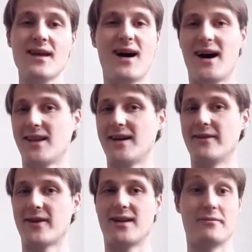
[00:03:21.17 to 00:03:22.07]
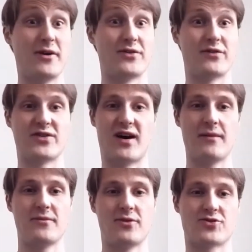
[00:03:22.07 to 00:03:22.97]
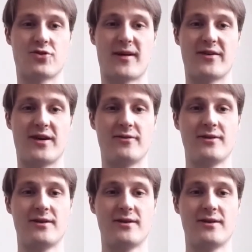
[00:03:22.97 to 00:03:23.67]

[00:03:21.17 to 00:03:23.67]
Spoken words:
I like living in it most of the time, not sure about you.